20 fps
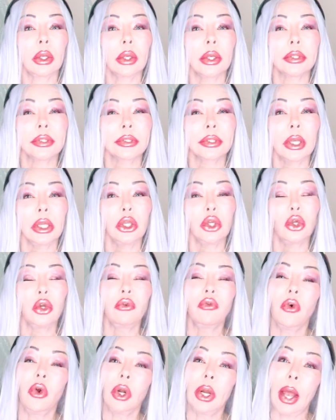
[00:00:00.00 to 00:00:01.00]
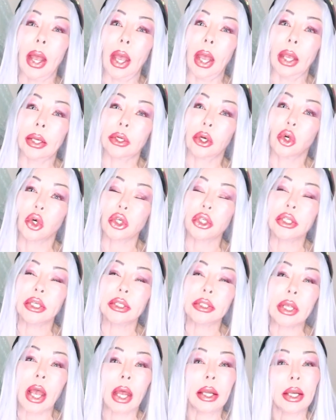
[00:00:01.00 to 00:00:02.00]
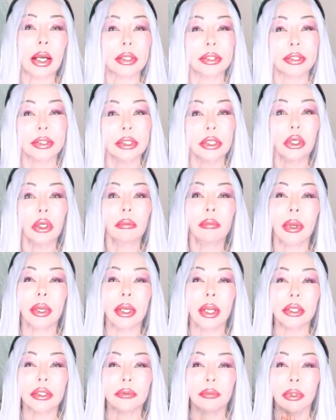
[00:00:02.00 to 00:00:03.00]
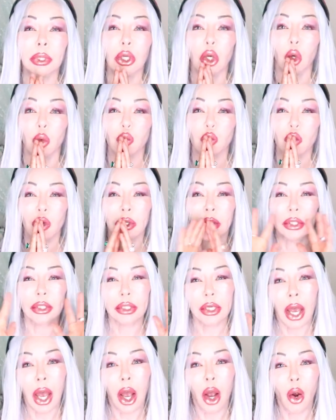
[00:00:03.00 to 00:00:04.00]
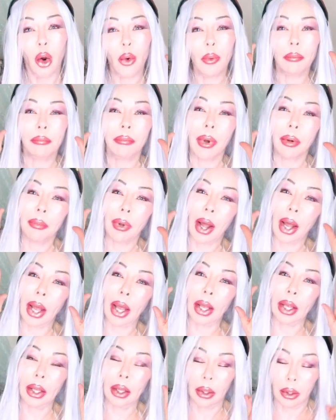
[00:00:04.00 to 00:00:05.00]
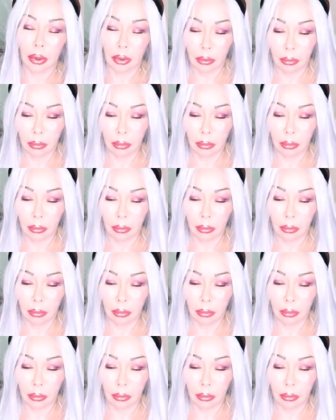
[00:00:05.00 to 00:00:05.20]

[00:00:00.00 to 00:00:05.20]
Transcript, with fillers: stay youthful and gorgeous, and I'll see you in my next video. Ciao, bye-bye.